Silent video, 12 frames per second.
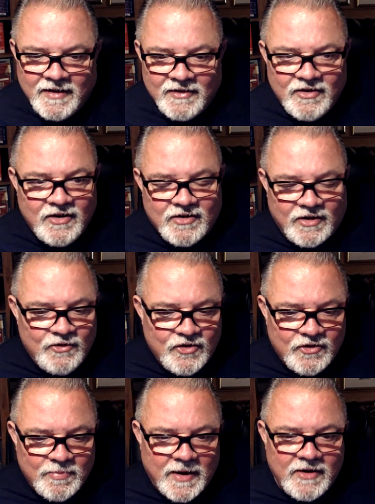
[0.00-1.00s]
She's so
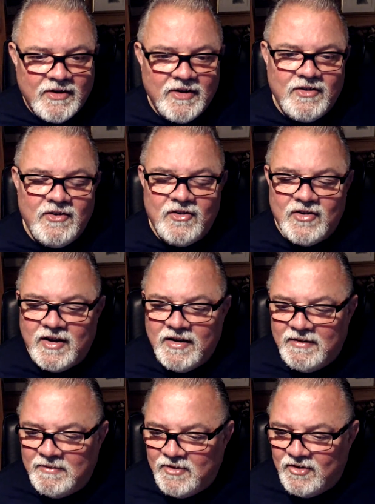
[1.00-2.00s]
judgmental, isn't she?
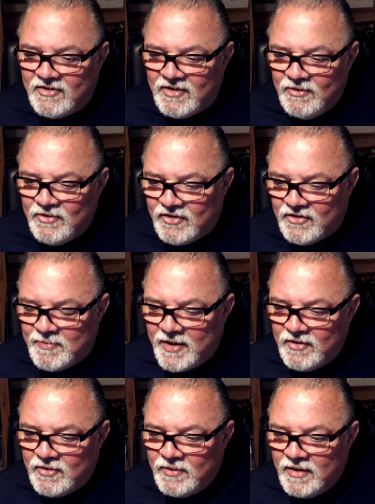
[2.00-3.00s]
She's so
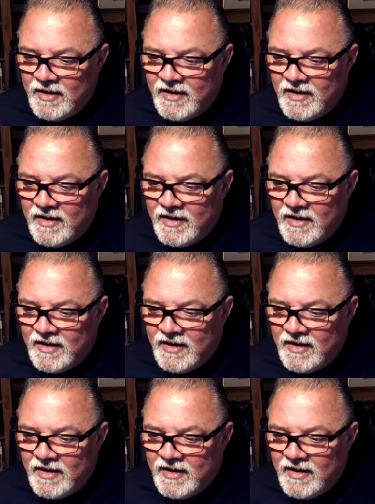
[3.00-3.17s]
judgmental.